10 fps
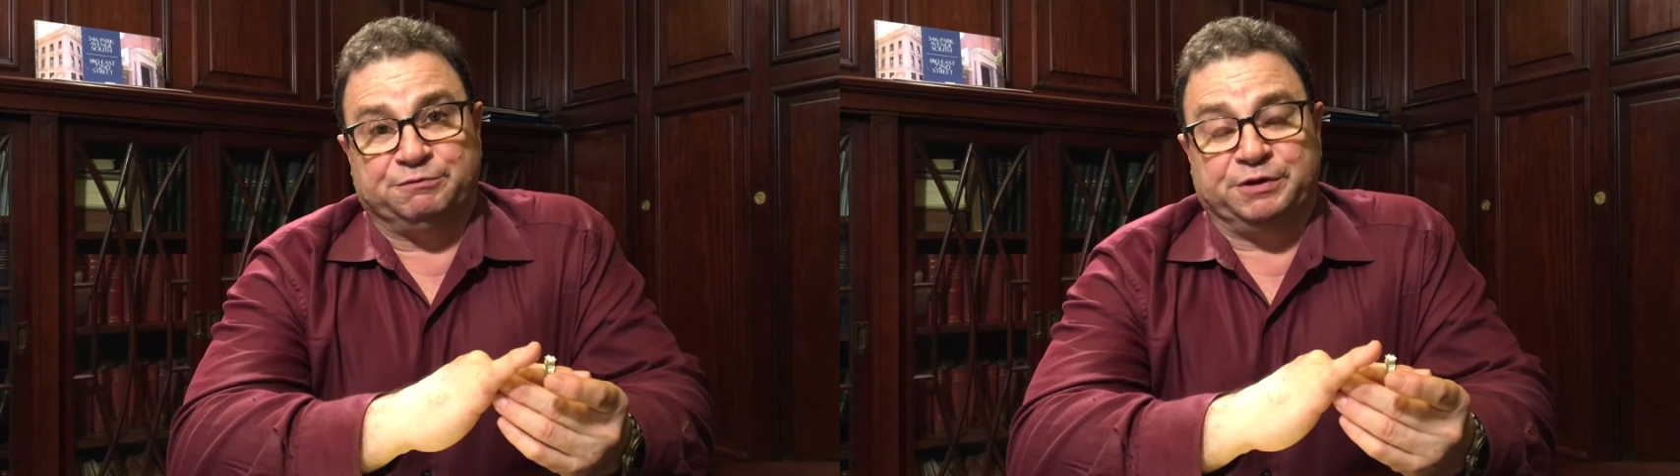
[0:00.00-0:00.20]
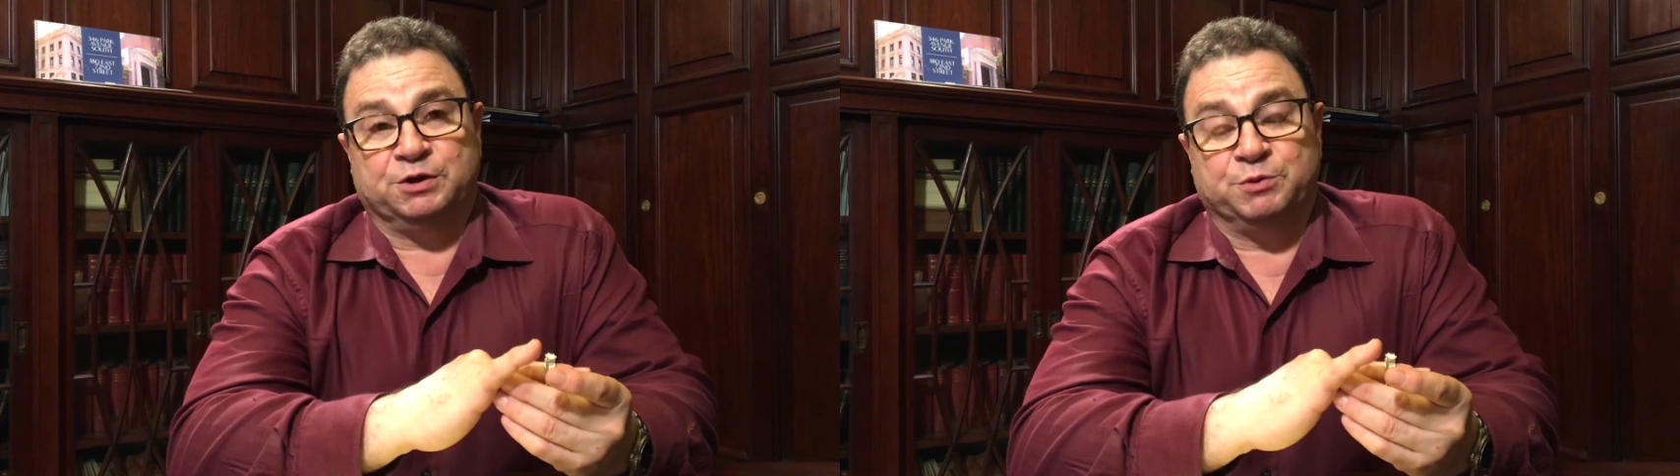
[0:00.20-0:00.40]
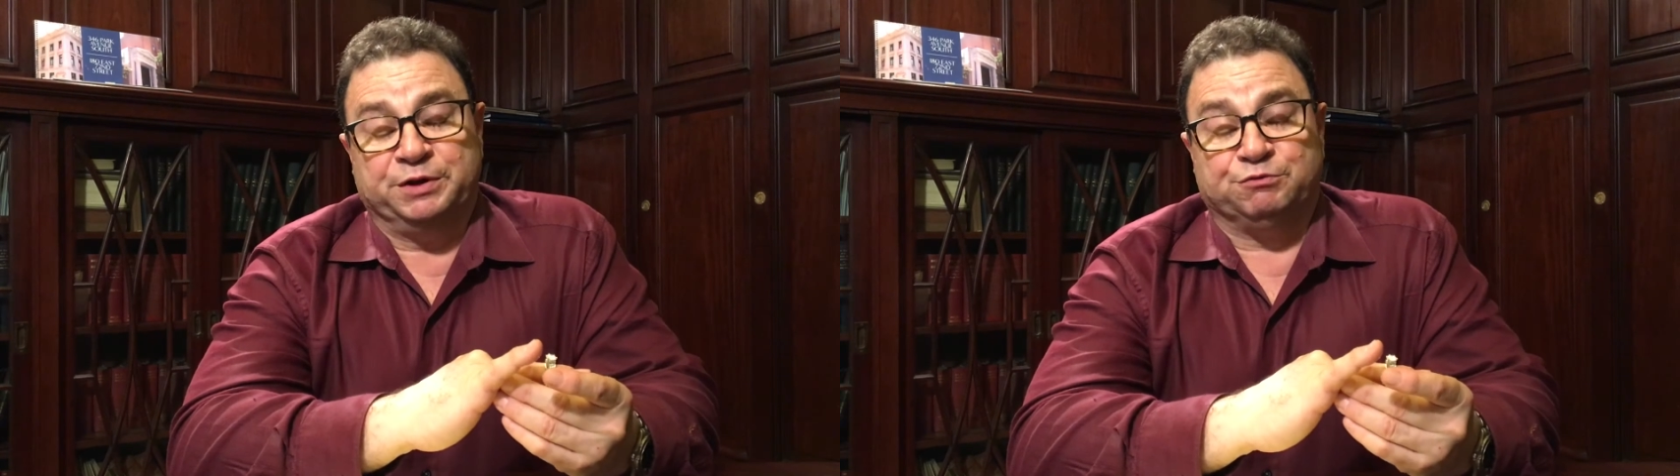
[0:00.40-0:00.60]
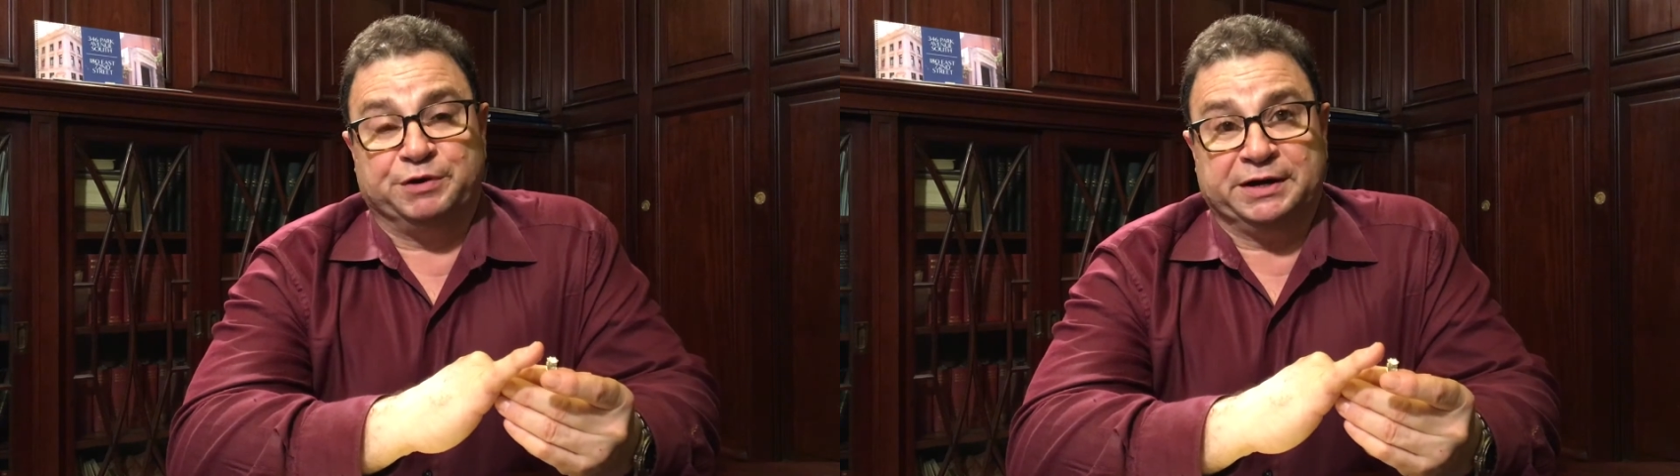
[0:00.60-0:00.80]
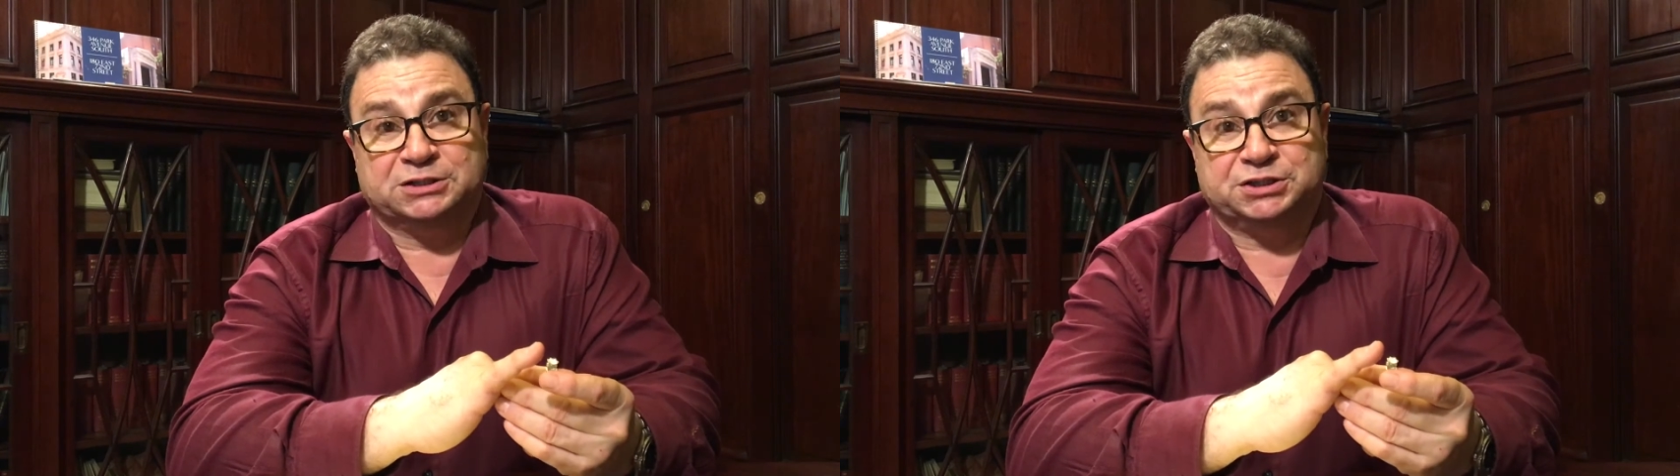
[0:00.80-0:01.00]
finger where the
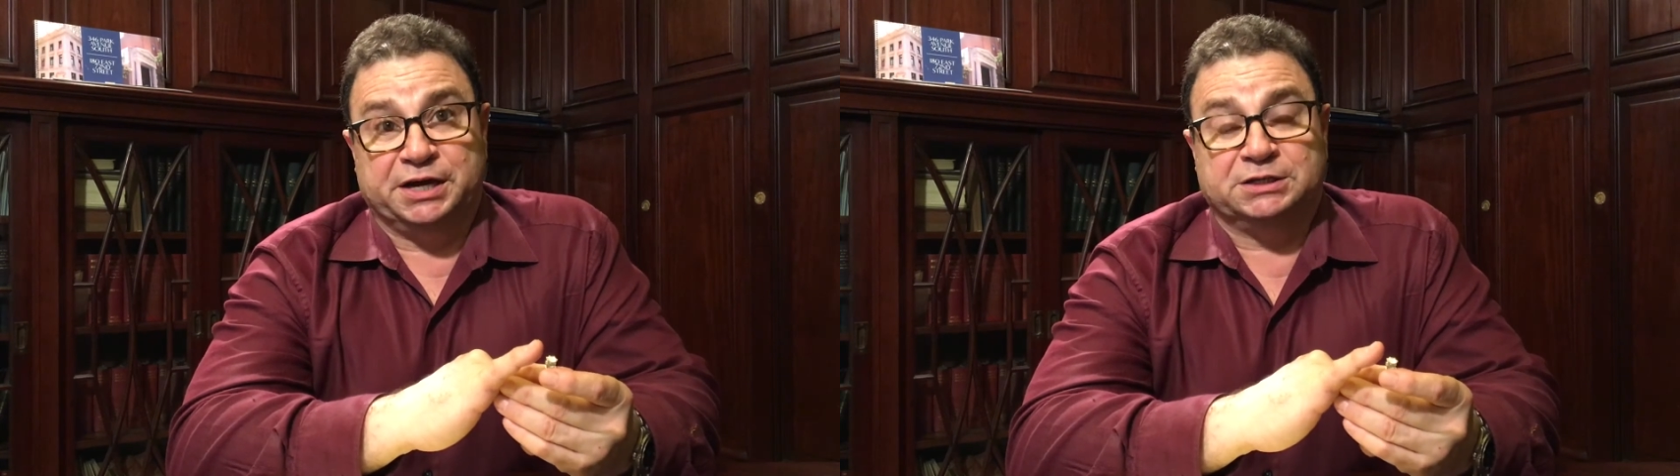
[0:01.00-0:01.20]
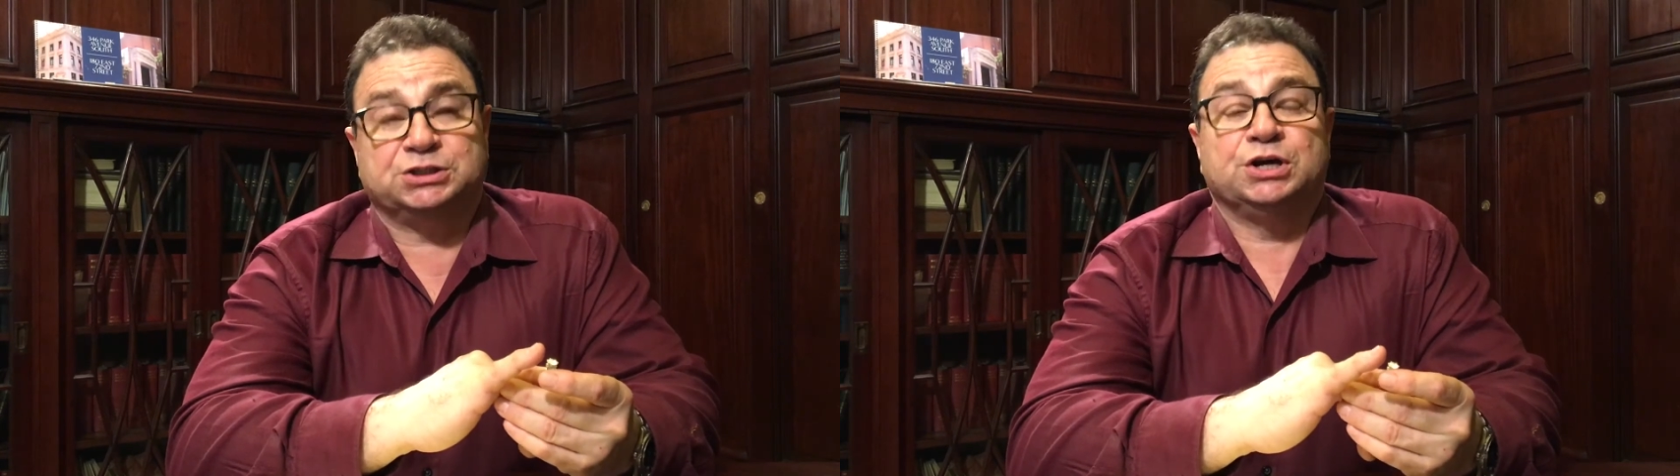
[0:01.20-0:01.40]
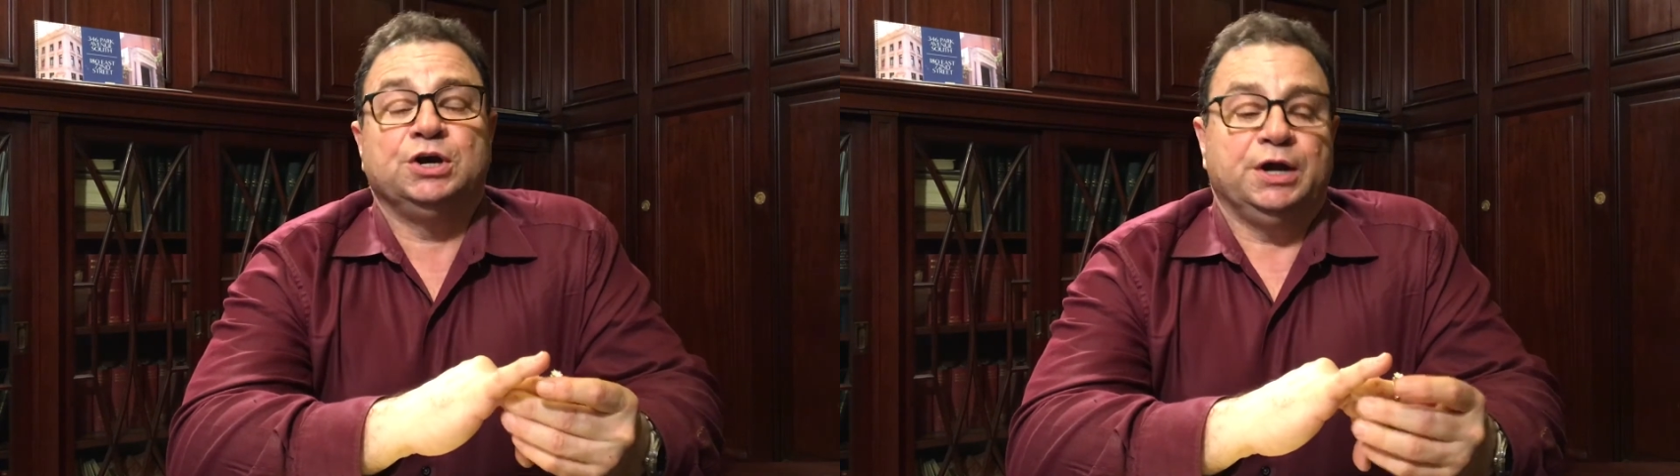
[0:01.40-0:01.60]
ring sits,